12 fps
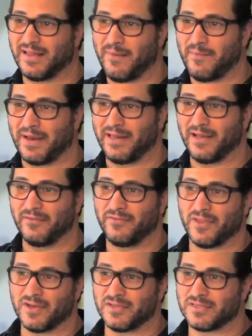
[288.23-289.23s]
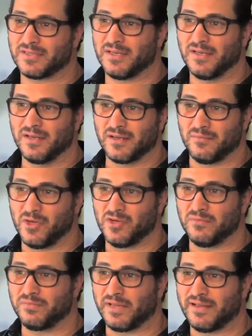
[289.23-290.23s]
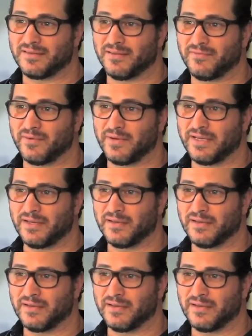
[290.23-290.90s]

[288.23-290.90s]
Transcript: that money off those communion plates every week?